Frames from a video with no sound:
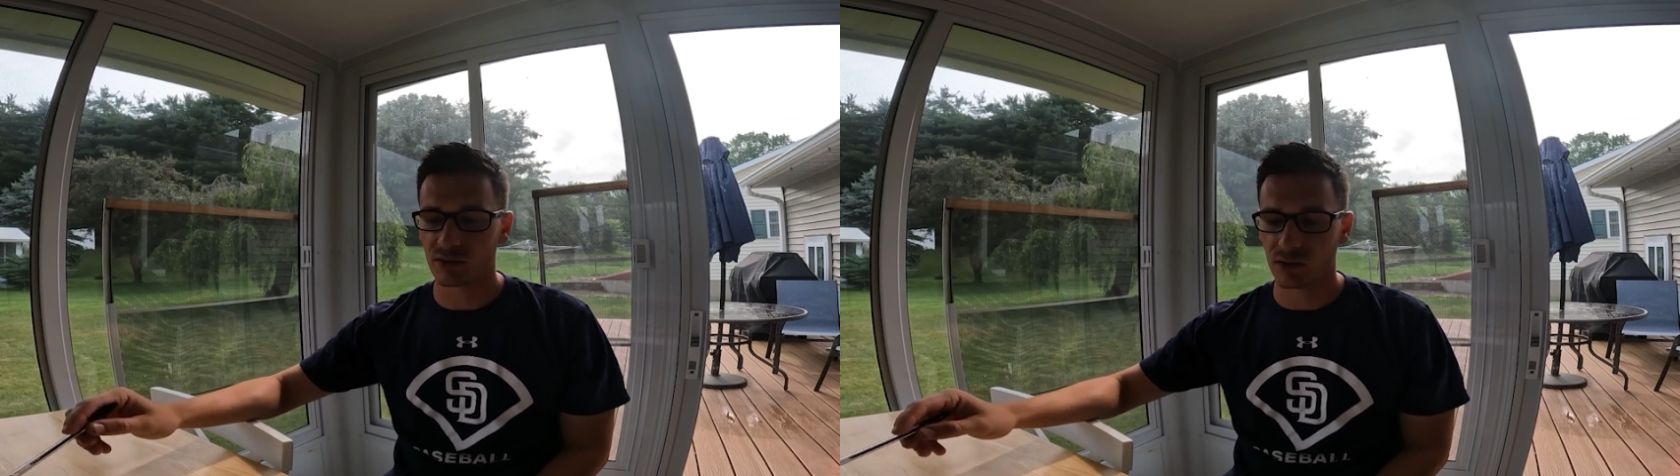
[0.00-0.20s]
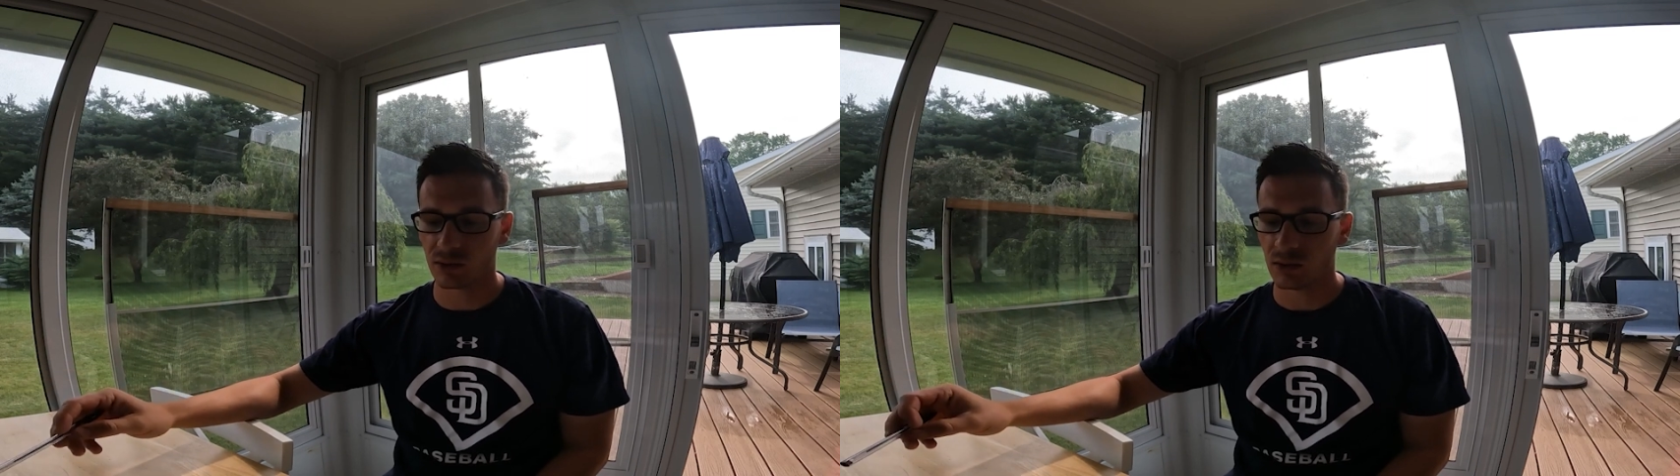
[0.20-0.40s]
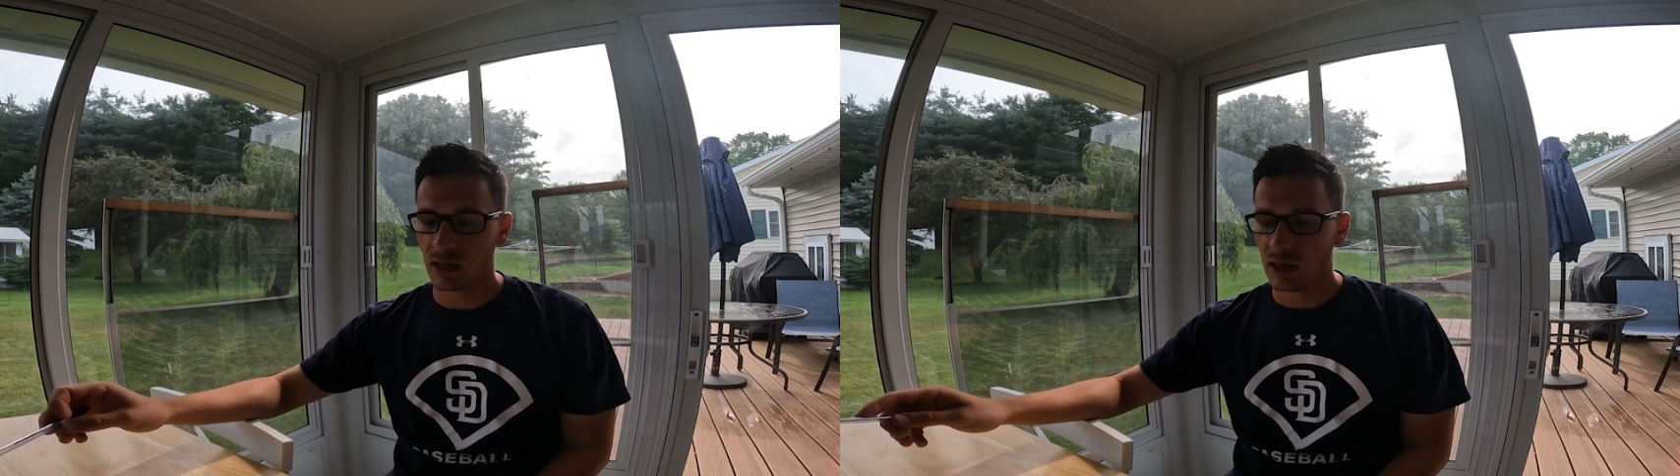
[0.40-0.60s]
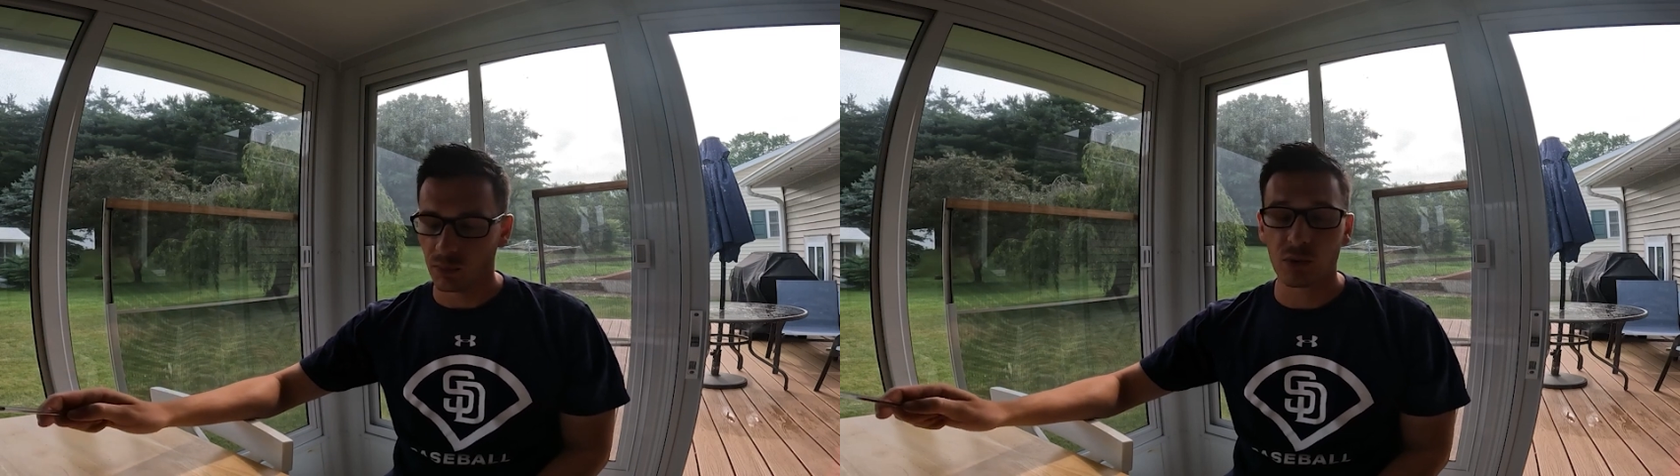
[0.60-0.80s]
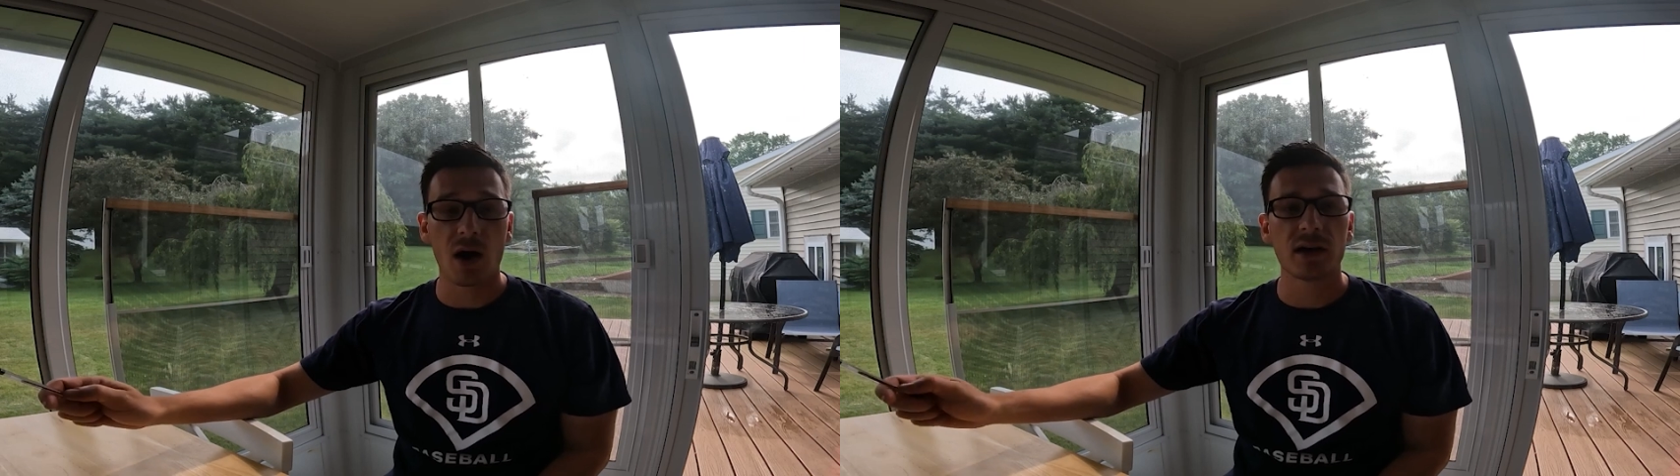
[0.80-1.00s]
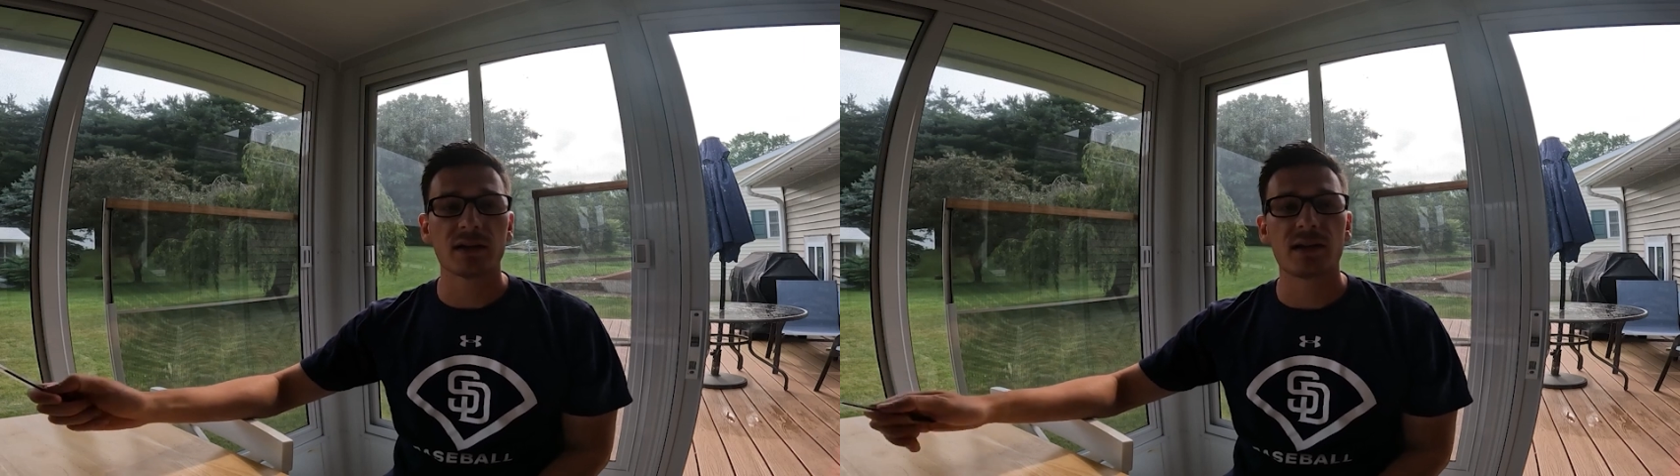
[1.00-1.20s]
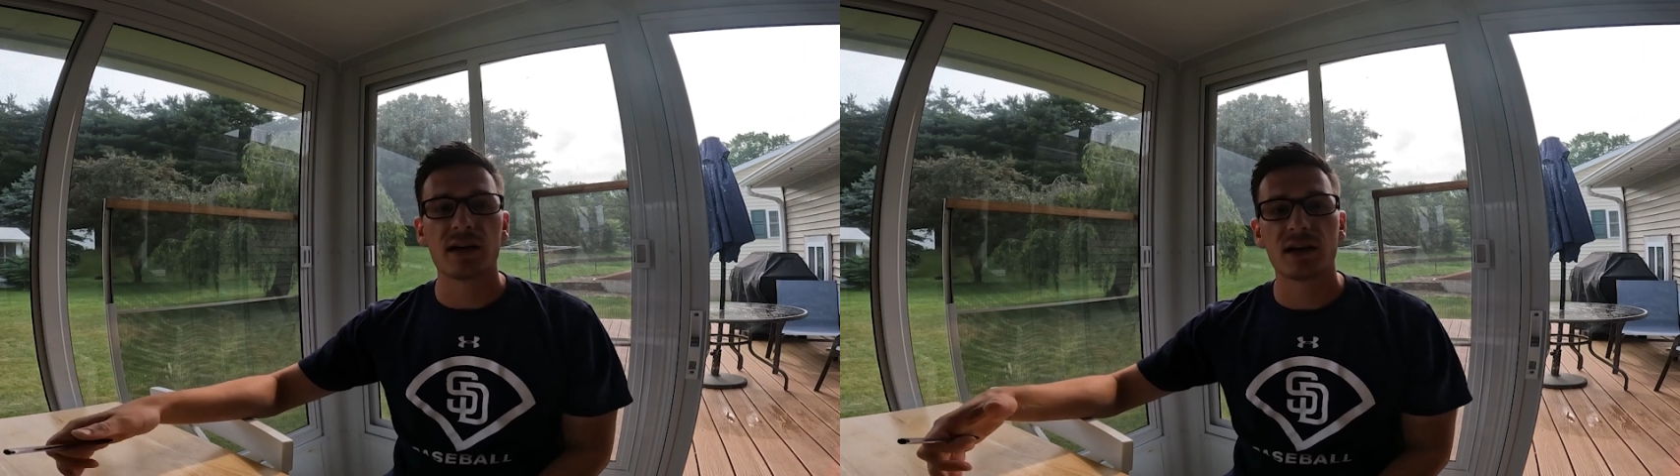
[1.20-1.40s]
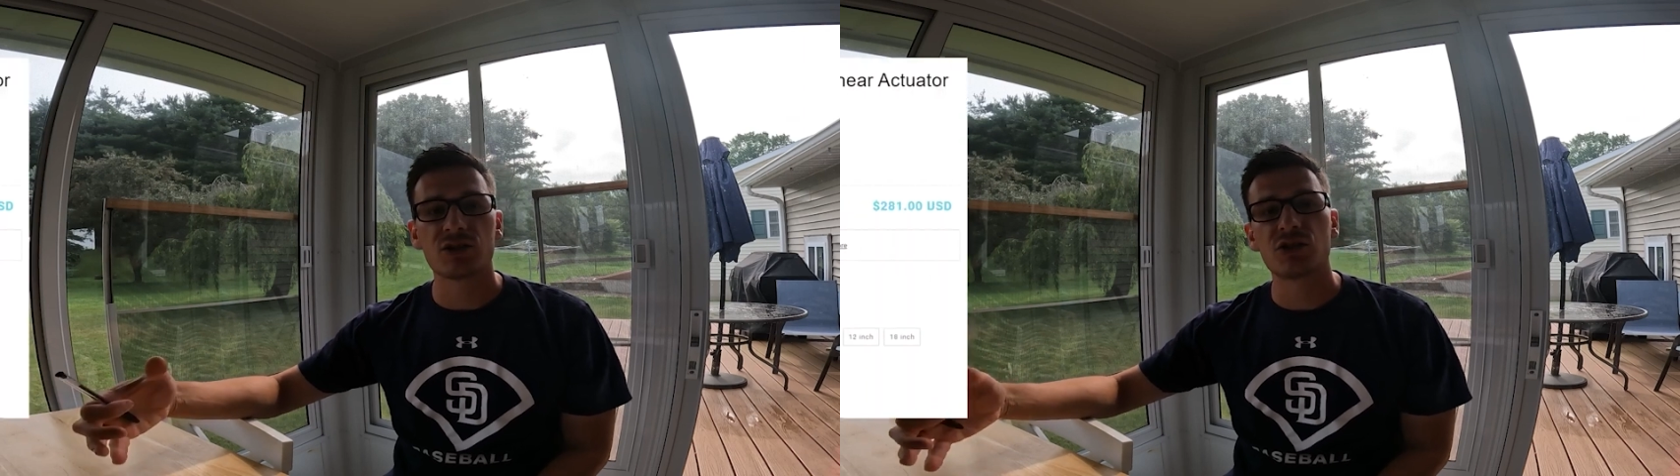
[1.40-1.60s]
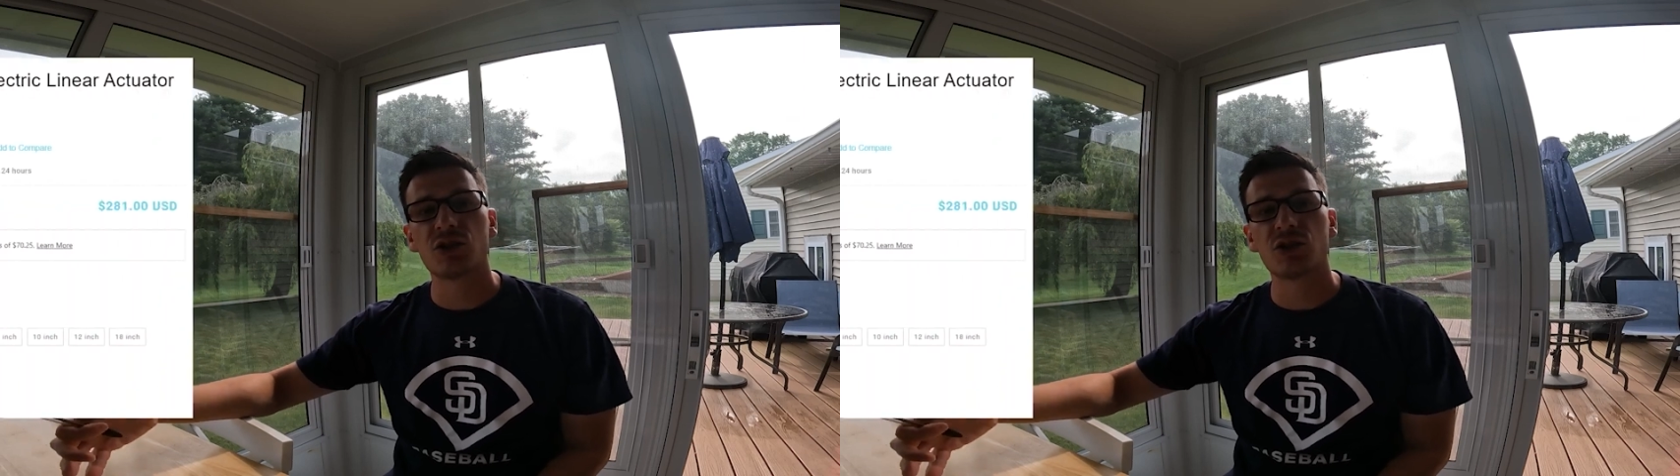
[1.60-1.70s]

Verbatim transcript: So the product that I